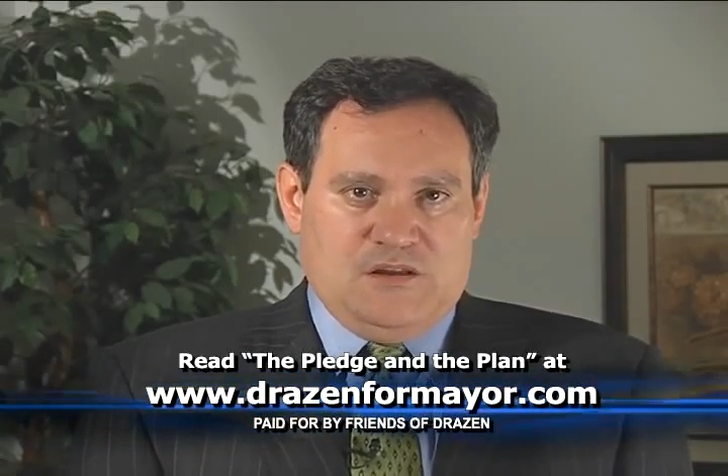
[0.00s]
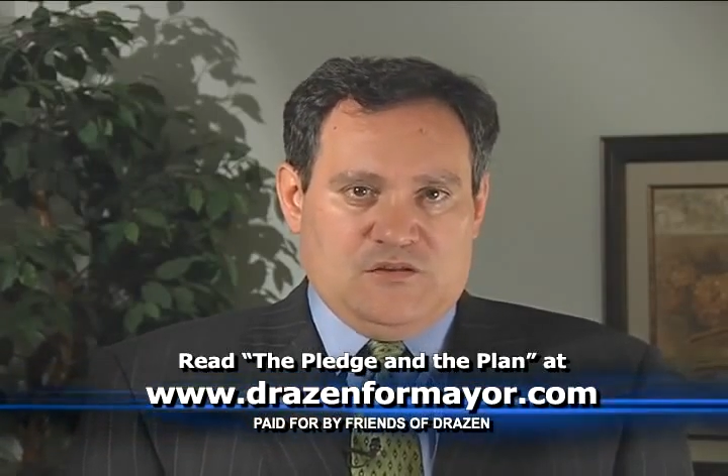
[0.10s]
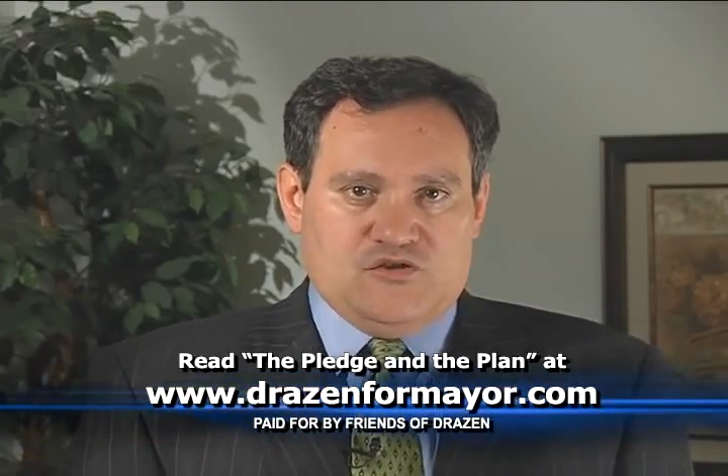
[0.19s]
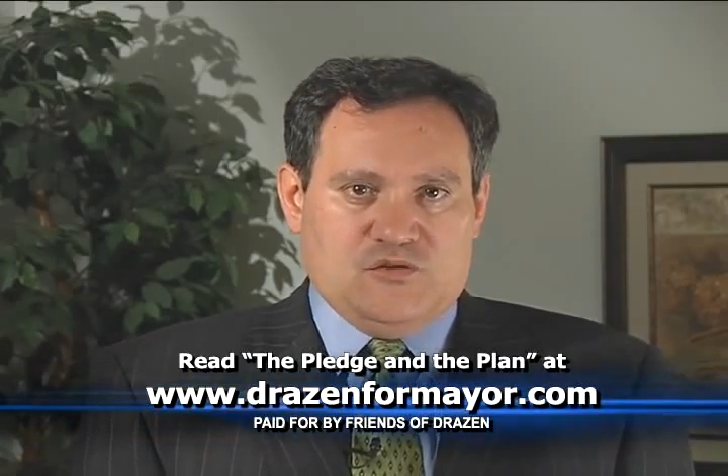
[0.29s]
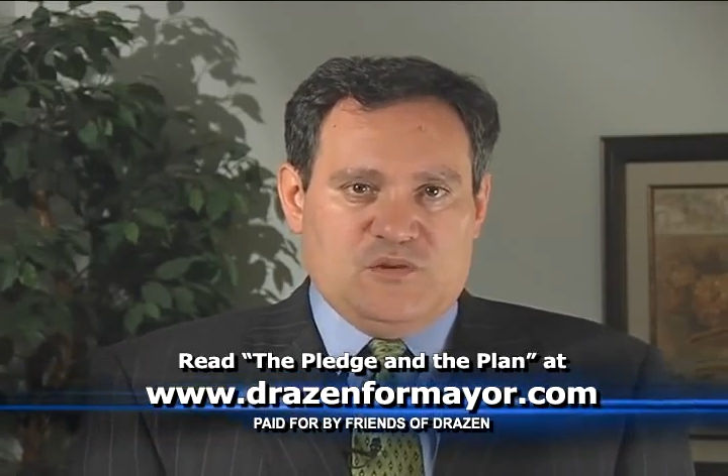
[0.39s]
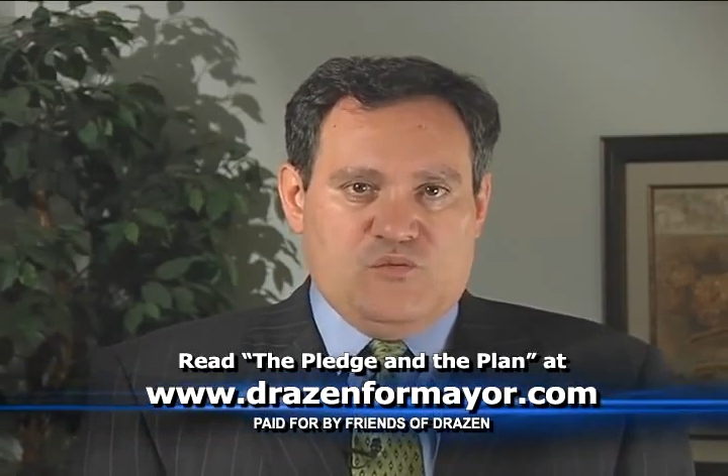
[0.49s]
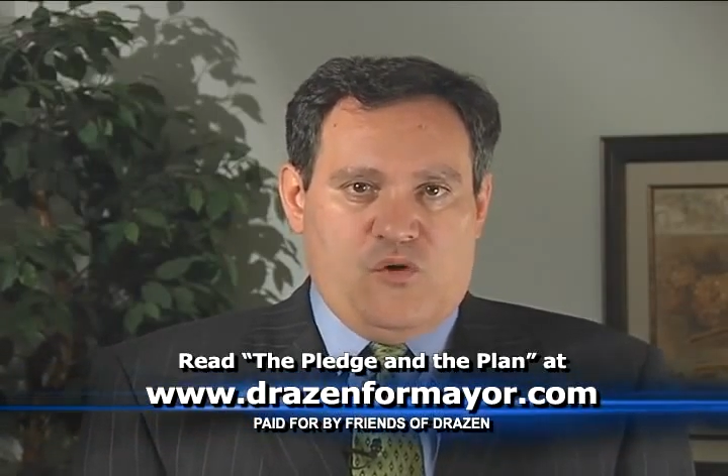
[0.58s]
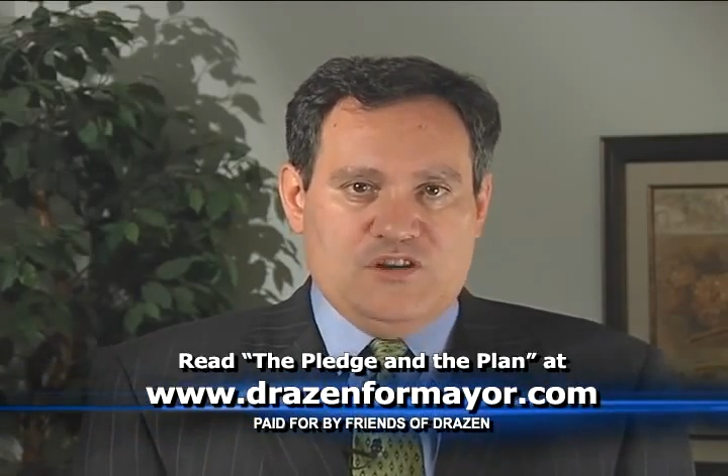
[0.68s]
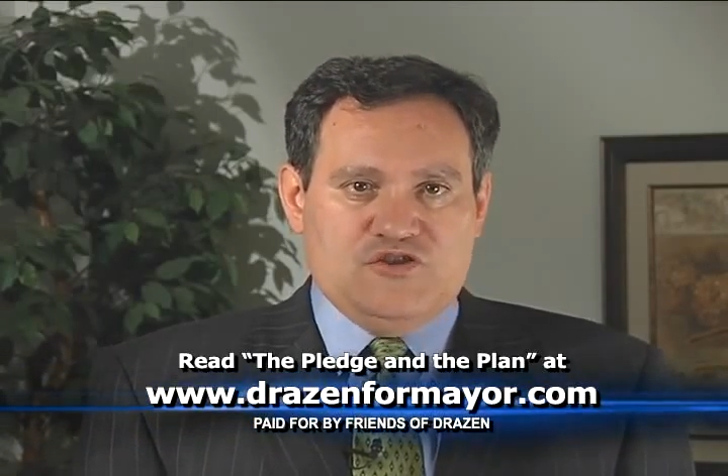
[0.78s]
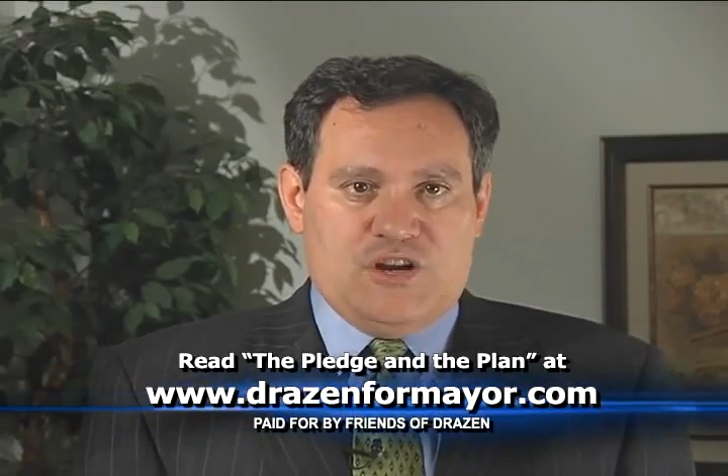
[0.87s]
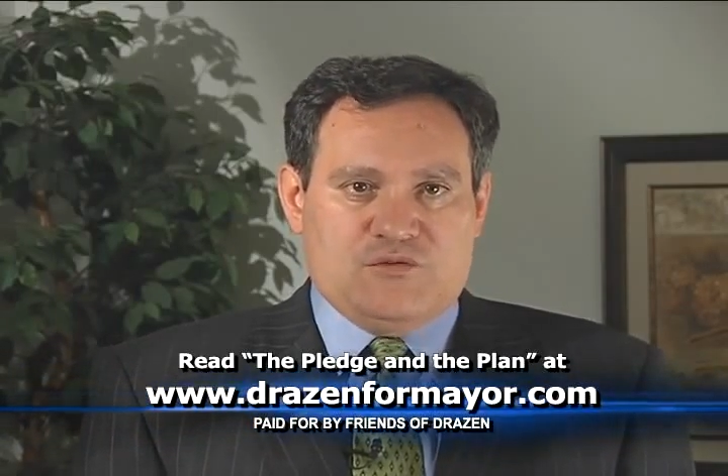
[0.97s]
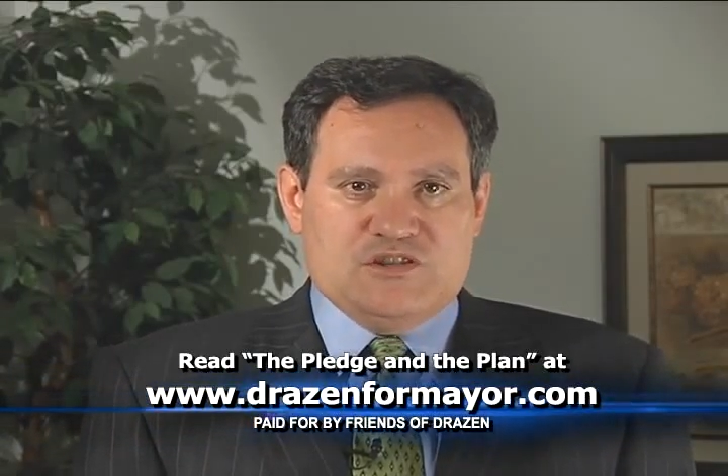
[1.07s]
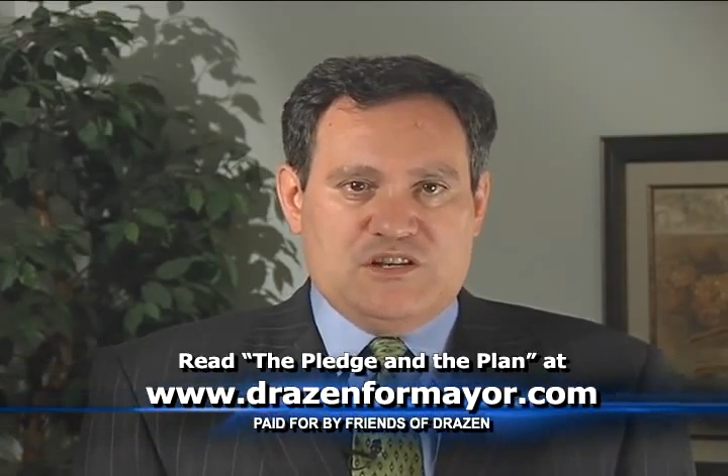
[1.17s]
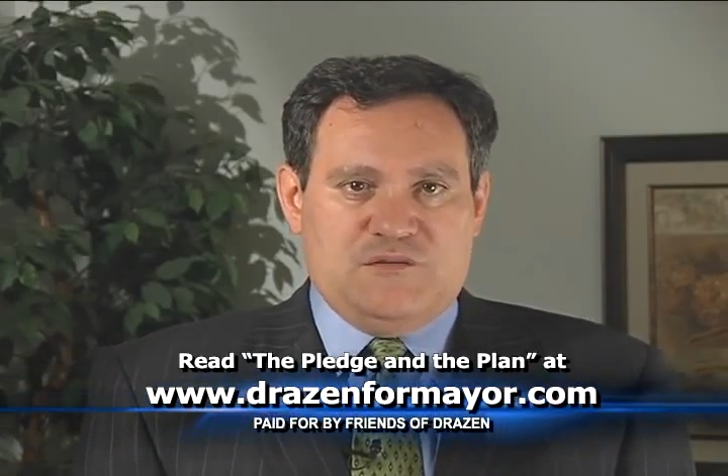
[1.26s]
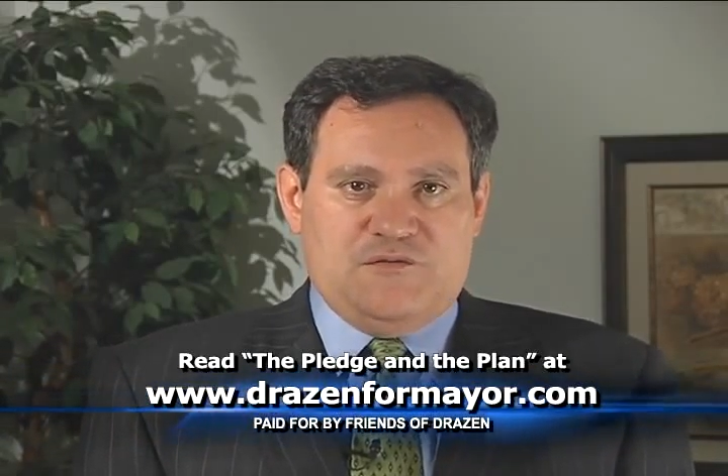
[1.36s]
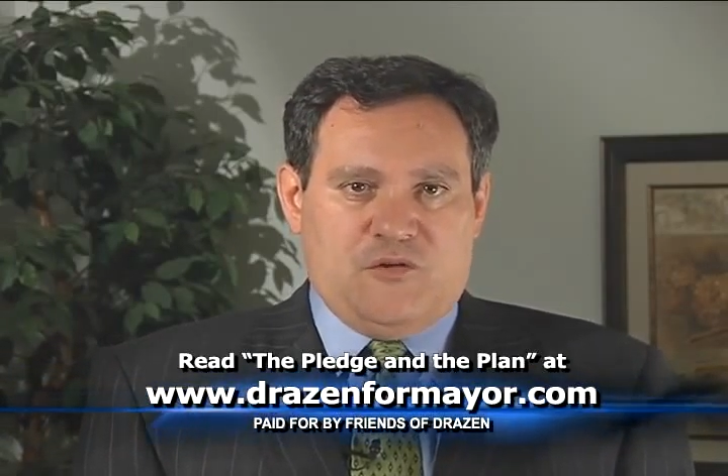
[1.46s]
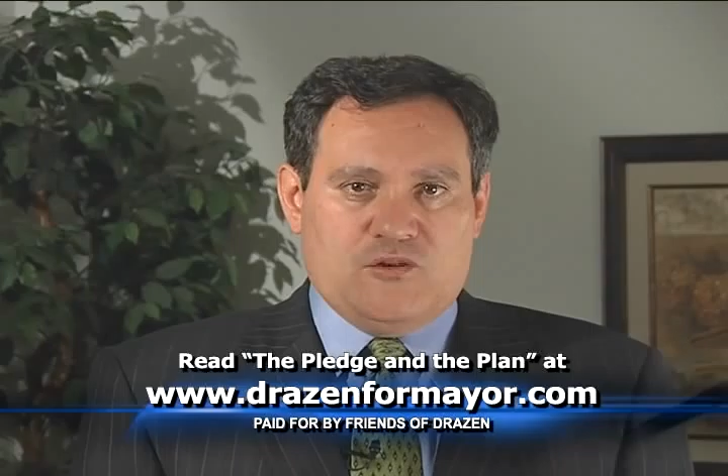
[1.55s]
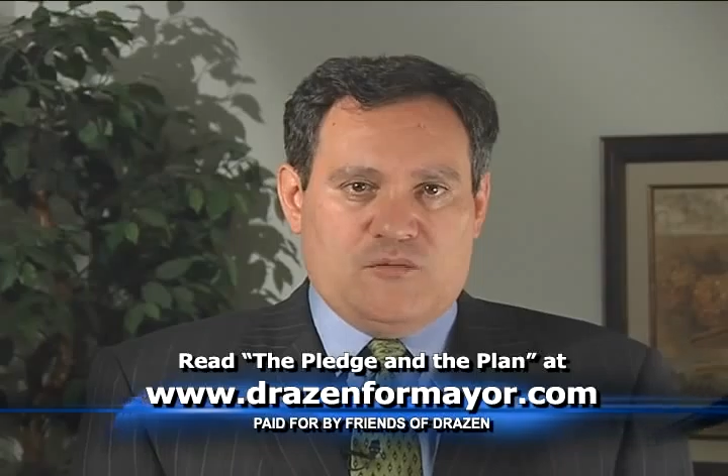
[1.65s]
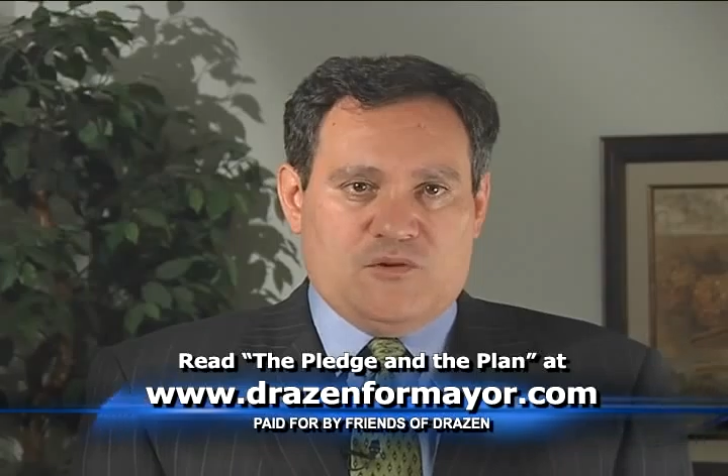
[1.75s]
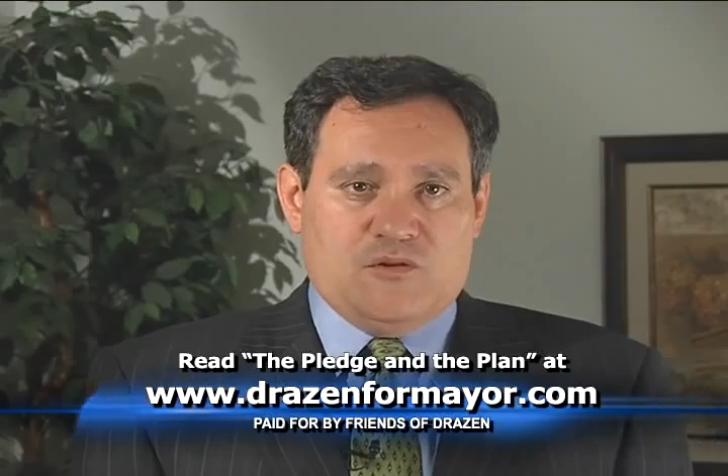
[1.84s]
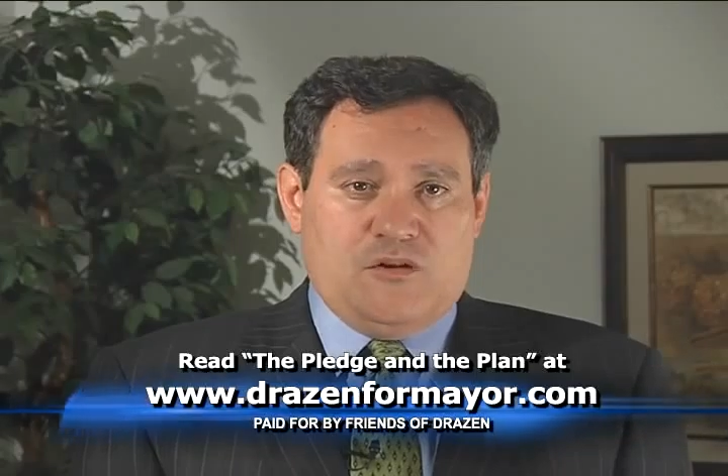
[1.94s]
There should be one general city phone
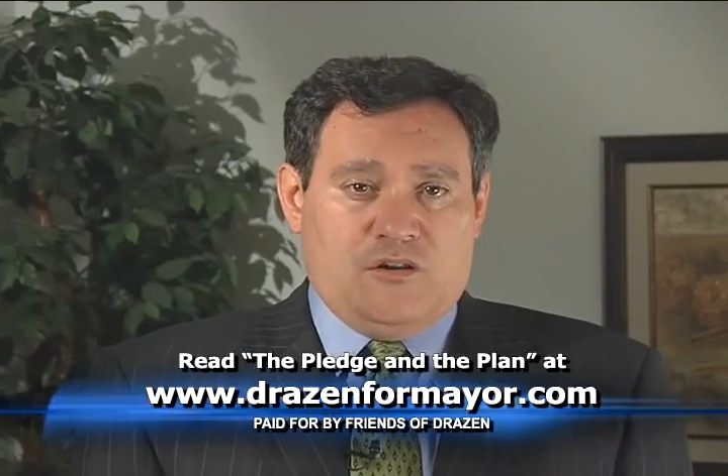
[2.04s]
number,